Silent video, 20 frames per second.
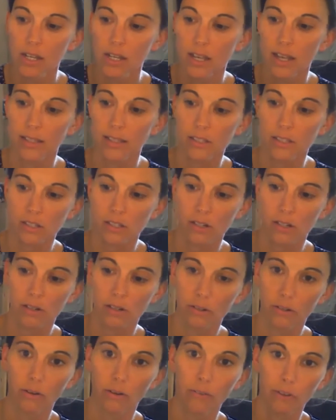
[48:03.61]
And
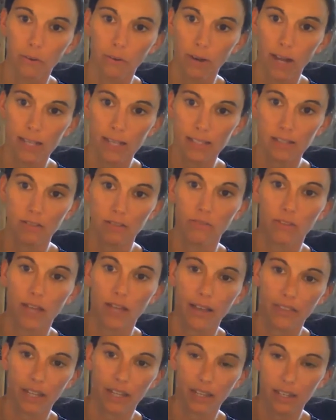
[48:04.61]
so the rest of
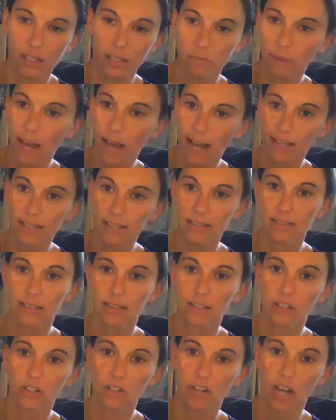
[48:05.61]
that that gets past the
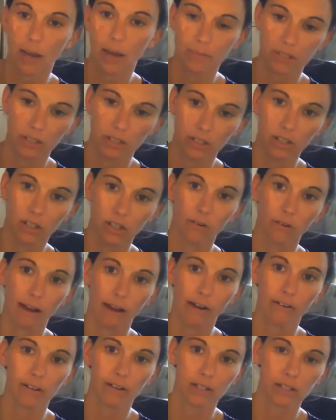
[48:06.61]
lint trap is going to go
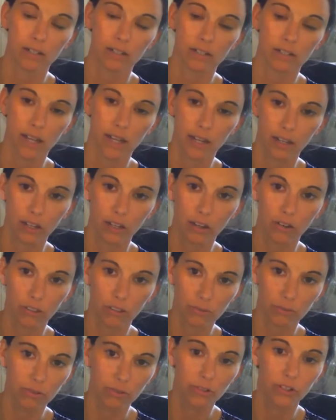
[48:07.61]
out and, and go
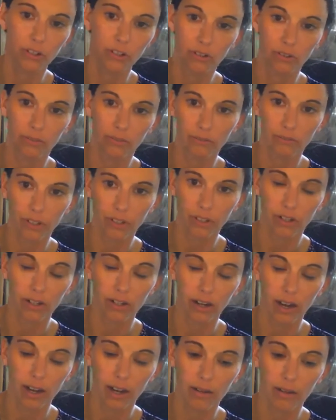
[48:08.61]
through your
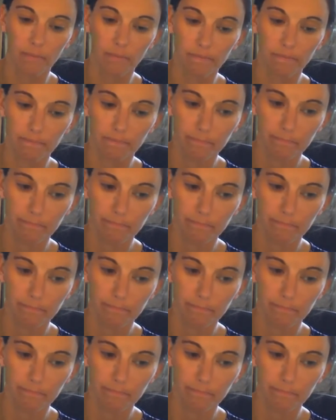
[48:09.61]
your um,